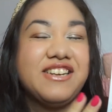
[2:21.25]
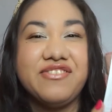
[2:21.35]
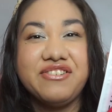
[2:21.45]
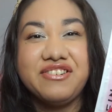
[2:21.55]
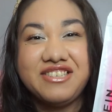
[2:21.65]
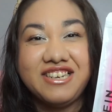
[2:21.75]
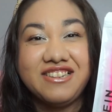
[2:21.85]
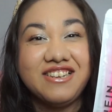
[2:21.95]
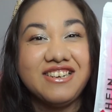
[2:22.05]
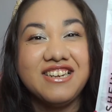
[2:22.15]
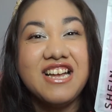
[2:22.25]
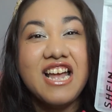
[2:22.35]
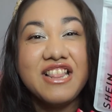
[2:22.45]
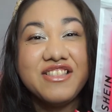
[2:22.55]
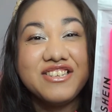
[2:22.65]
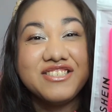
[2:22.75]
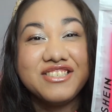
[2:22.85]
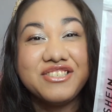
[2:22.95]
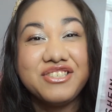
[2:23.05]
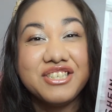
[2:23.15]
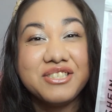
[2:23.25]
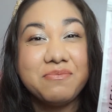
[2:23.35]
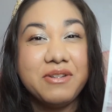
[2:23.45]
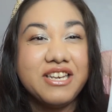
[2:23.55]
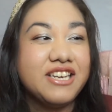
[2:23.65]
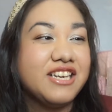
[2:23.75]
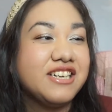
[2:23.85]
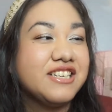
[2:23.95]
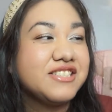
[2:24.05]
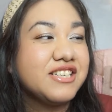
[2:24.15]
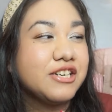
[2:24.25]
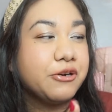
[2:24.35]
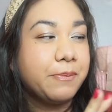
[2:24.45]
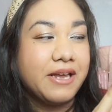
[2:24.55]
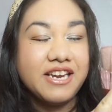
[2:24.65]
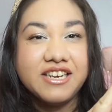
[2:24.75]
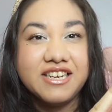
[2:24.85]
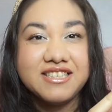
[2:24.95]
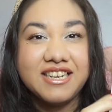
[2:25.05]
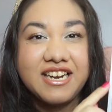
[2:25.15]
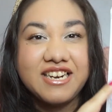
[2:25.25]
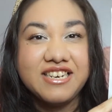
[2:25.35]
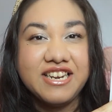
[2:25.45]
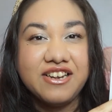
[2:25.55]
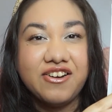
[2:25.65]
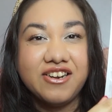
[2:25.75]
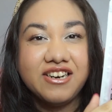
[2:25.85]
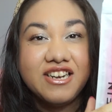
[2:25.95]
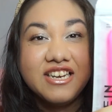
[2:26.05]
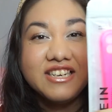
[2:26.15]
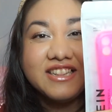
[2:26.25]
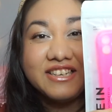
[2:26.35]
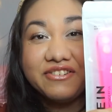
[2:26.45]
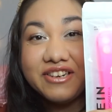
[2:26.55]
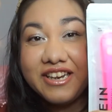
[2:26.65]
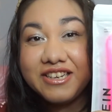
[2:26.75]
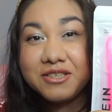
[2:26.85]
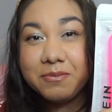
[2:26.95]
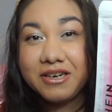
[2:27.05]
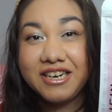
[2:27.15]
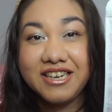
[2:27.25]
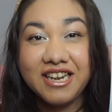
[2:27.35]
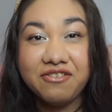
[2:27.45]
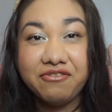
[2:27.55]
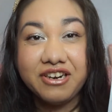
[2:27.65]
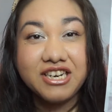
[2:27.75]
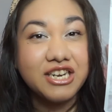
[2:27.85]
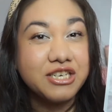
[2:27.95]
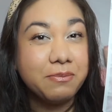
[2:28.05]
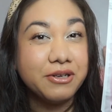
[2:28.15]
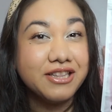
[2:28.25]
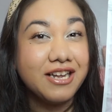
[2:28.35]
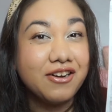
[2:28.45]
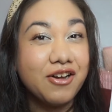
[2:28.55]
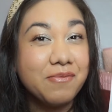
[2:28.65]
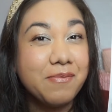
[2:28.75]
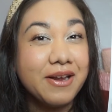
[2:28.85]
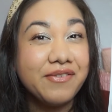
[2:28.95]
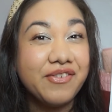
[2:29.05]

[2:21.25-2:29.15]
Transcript: If you could tell, this is just me. It isn't opaque. It's like a neon clear case, but I can't wait to put that on my